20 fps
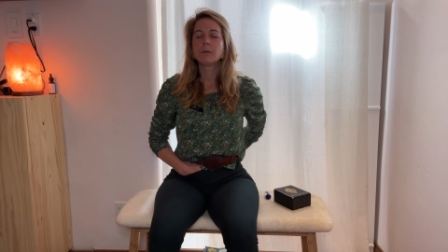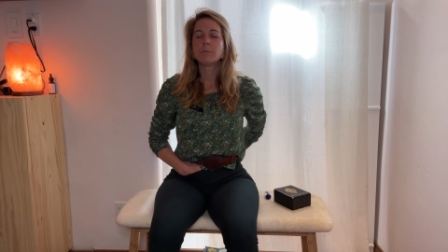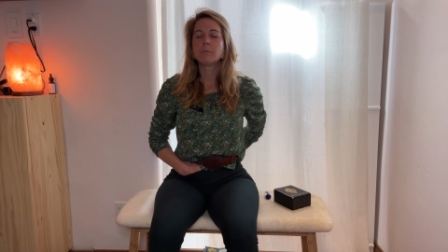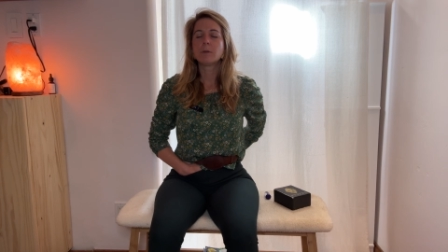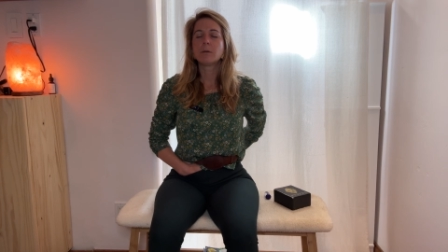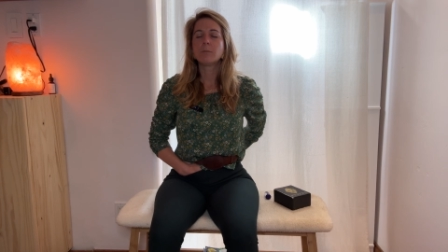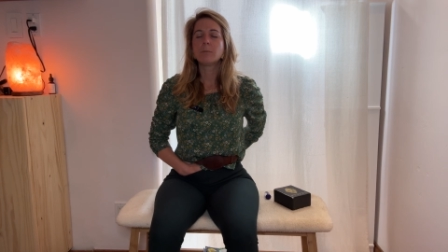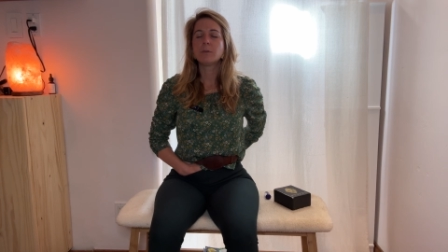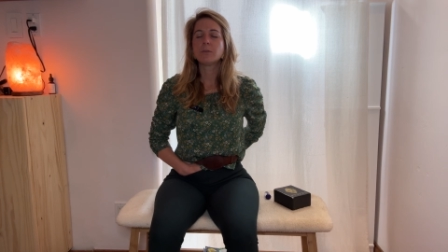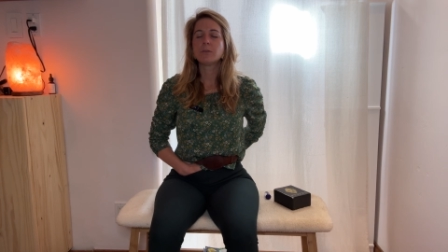
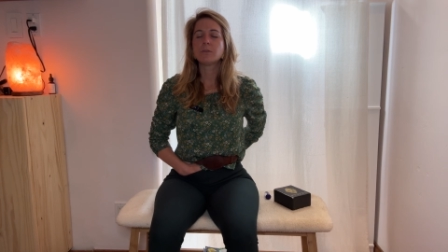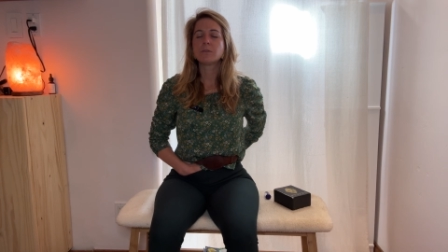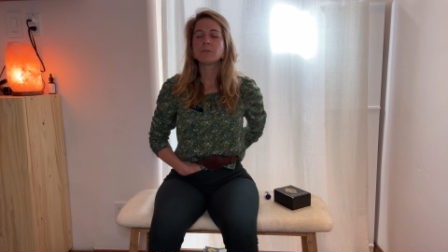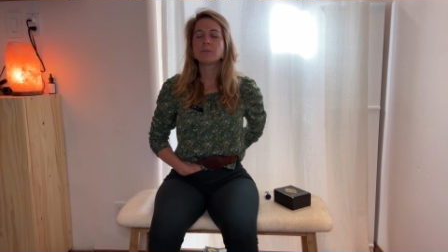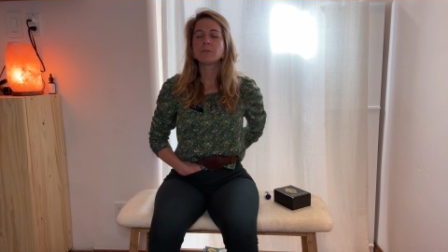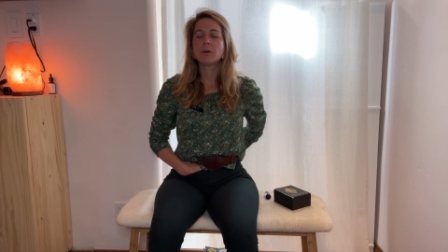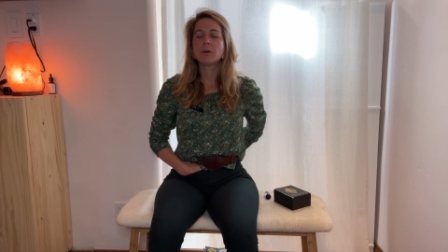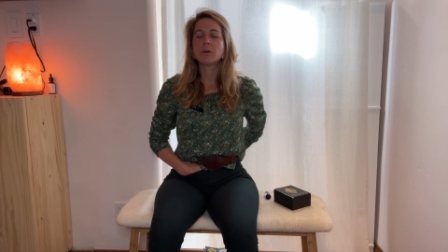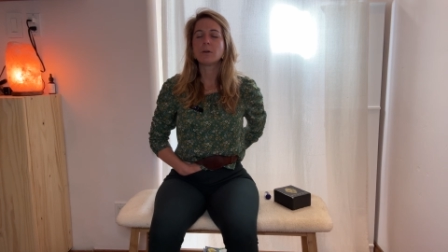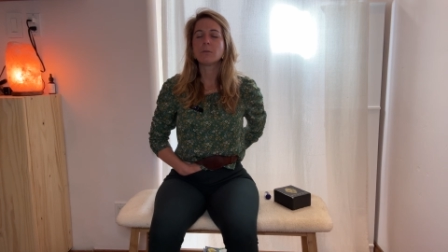Maybe just
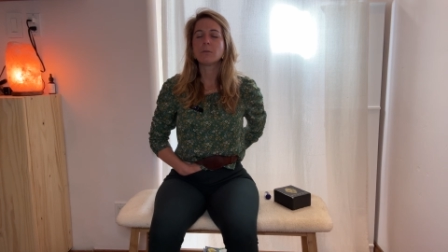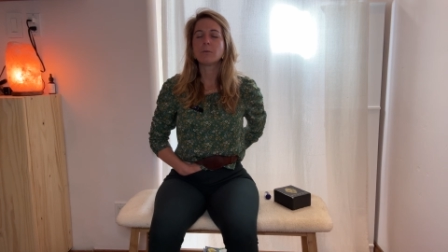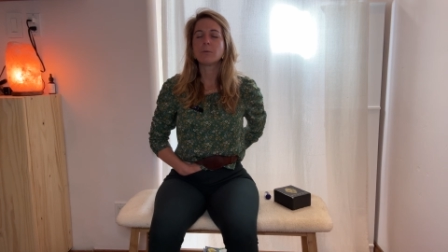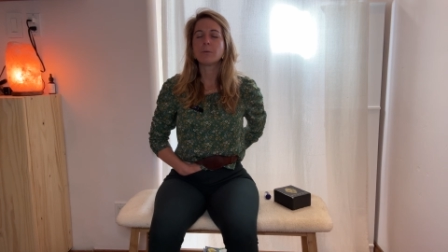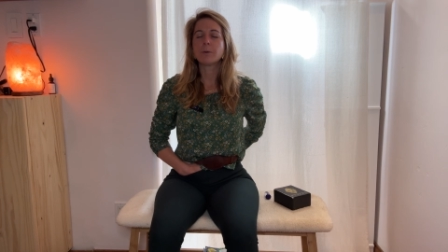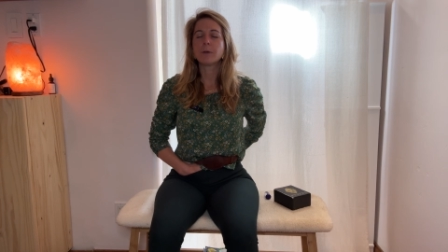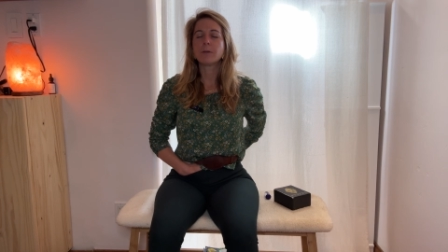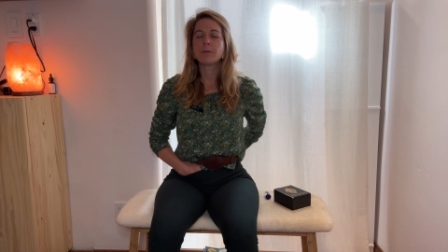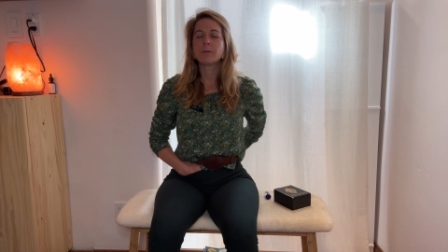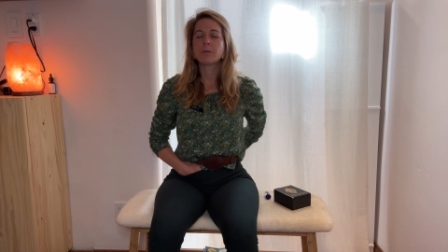start
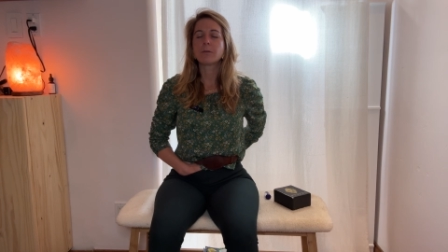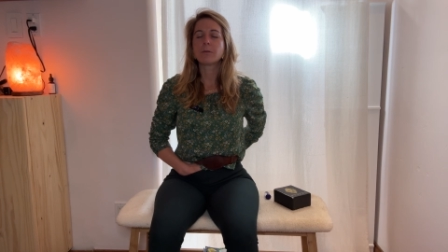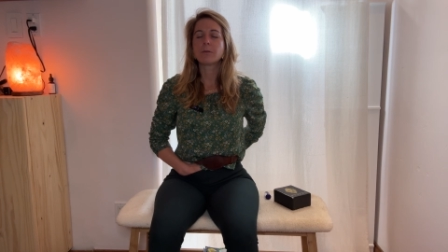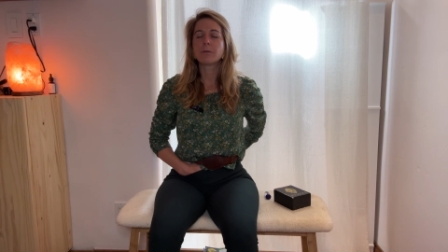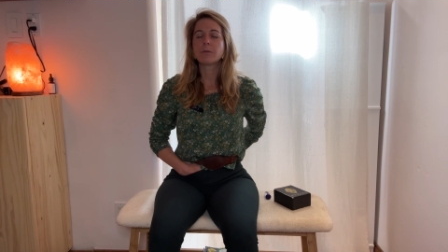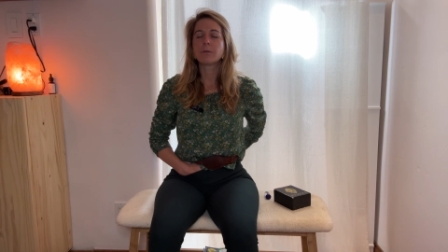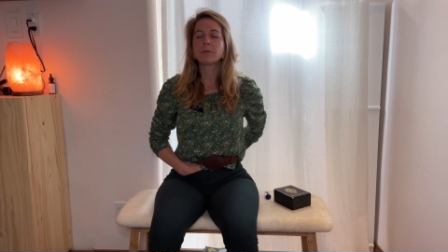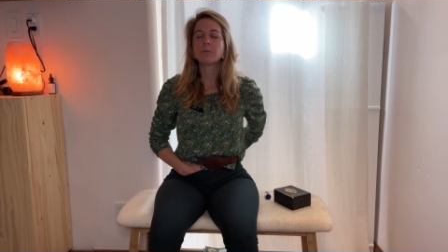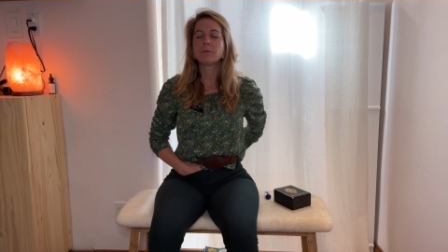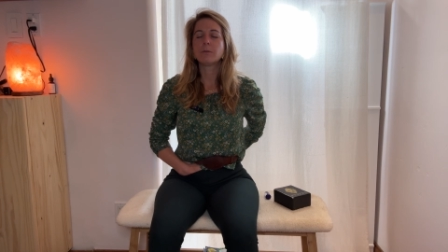with
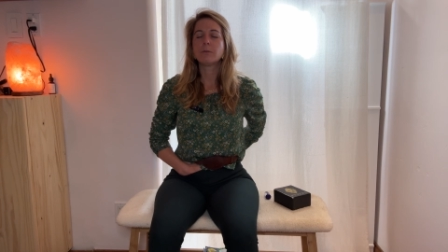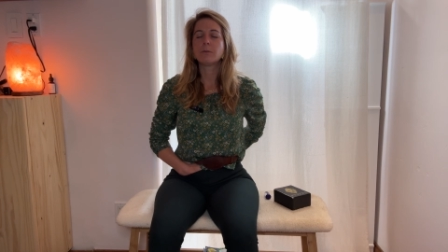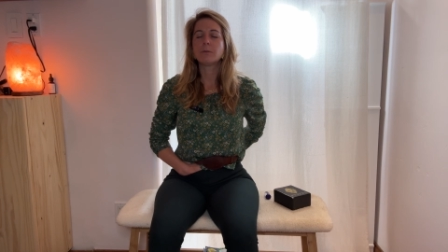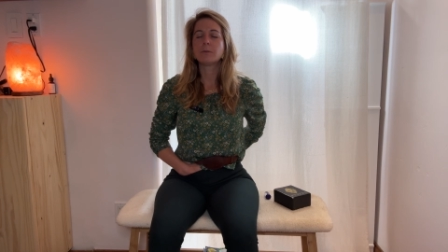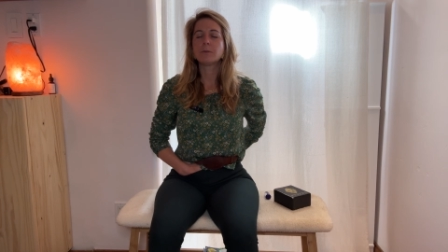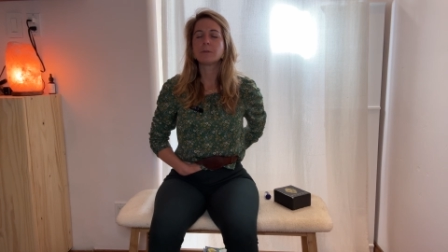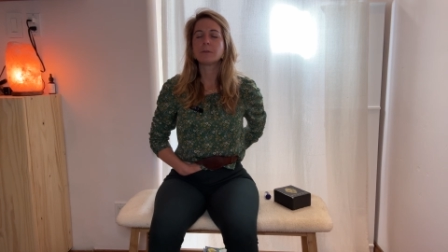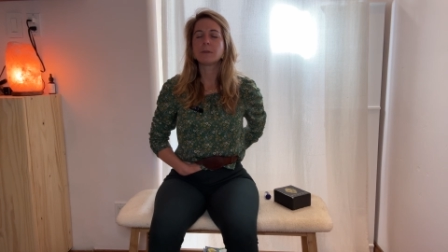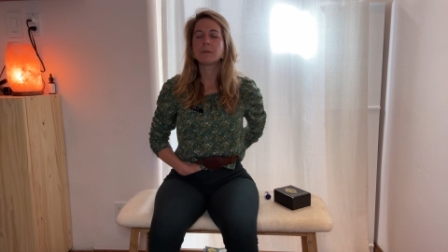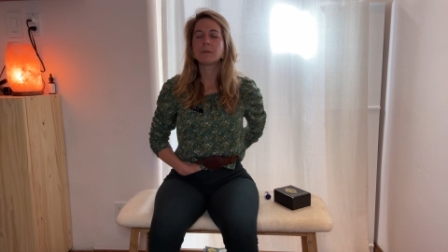
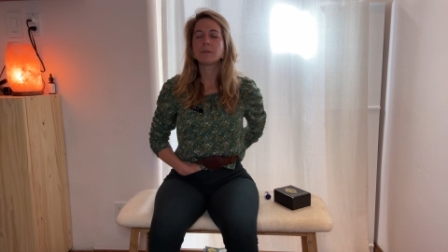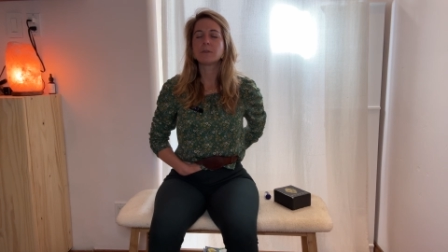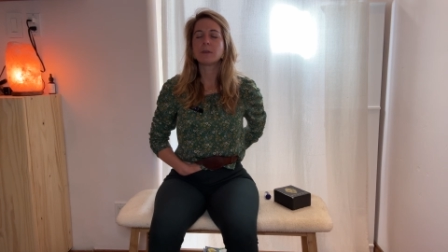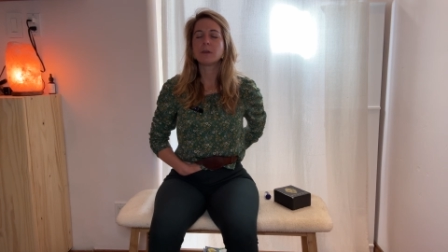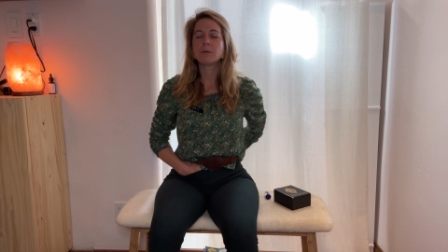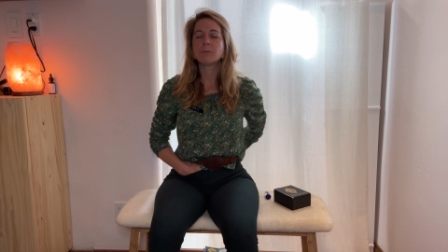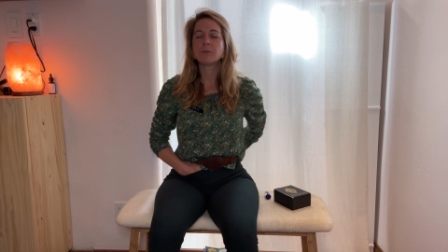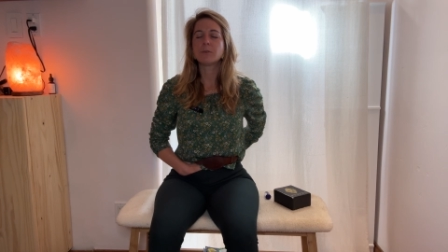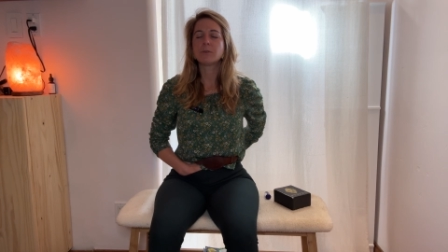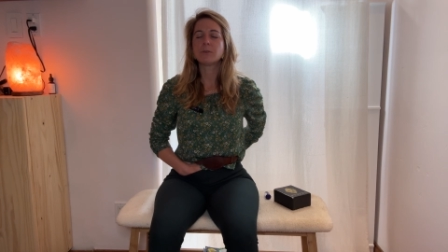noticing the
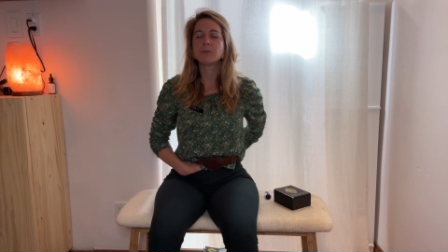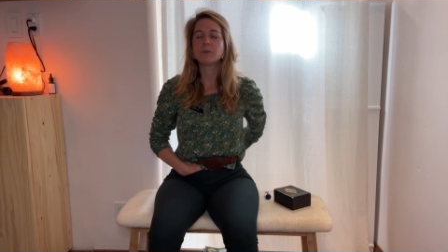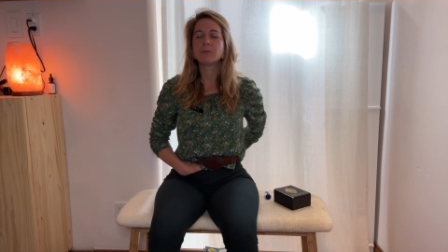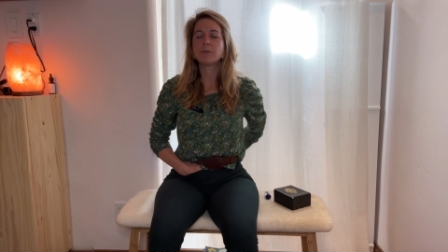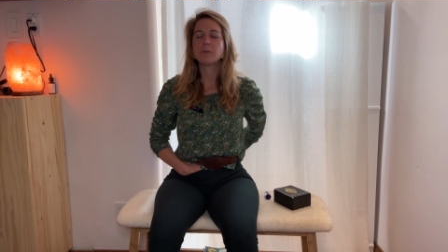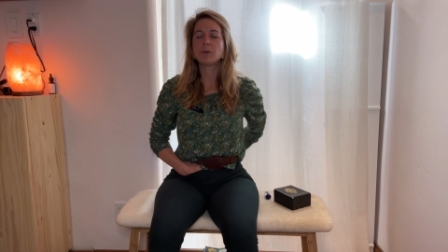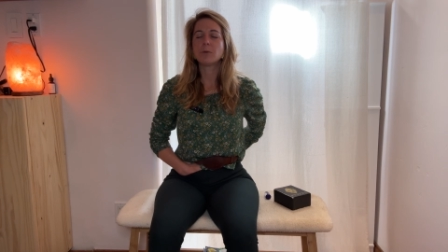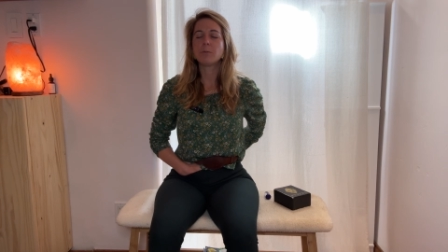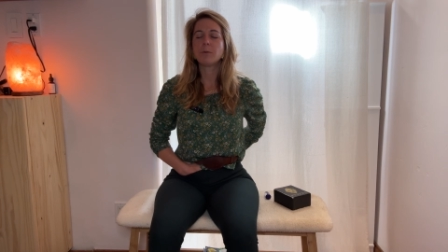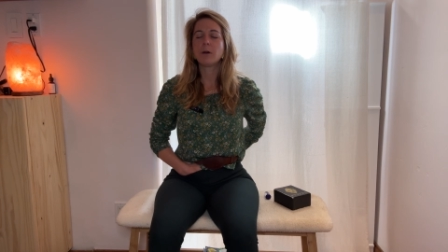temperature of
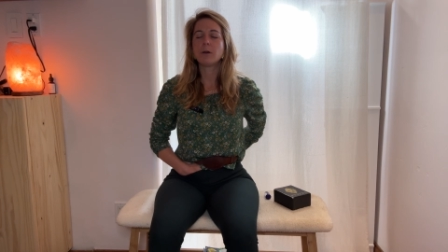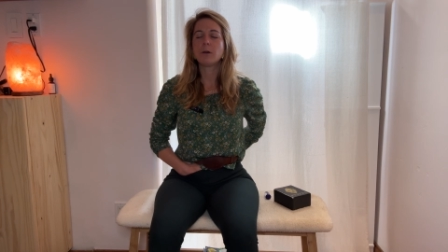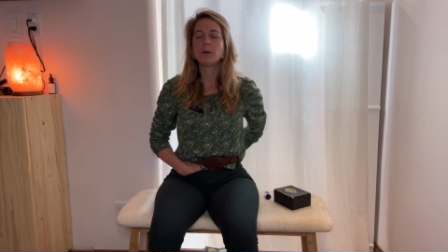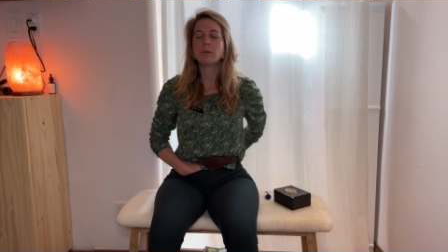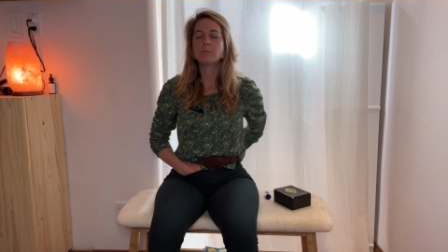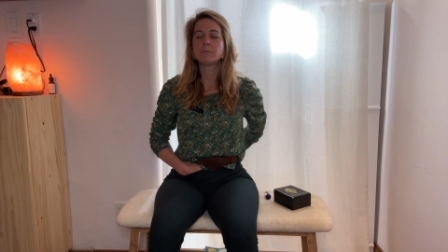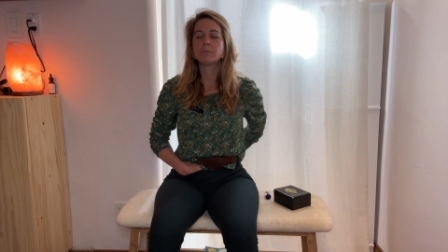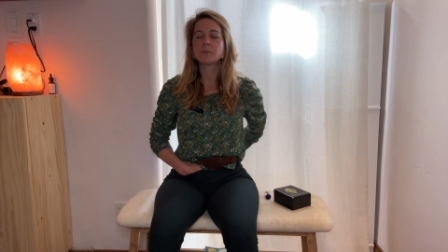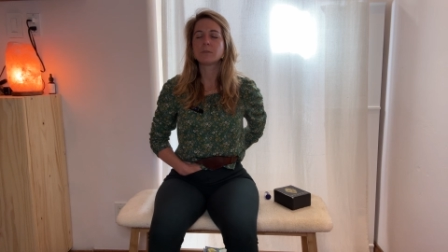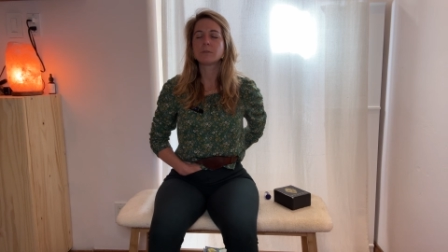your
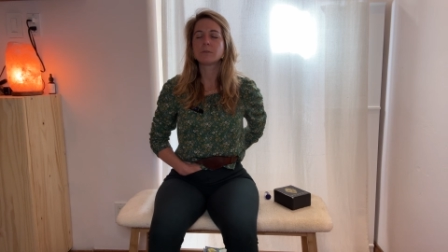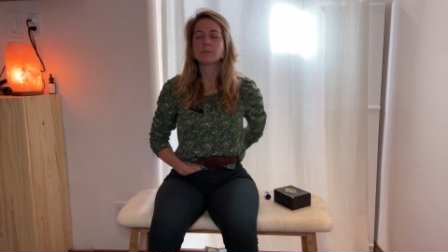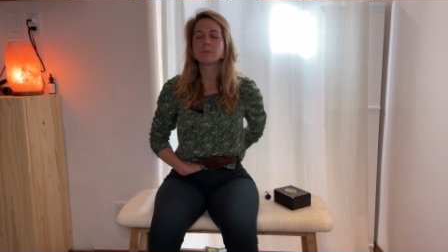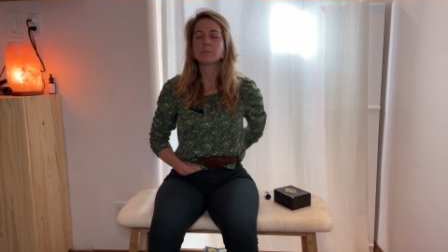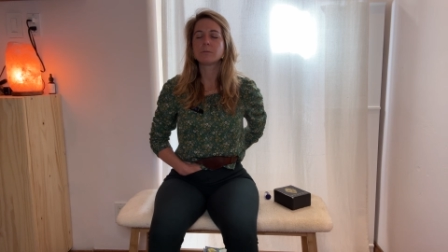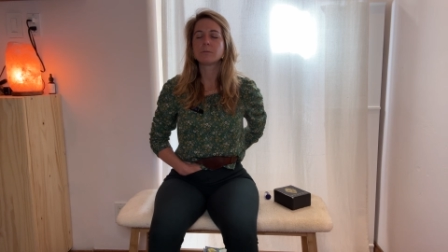palms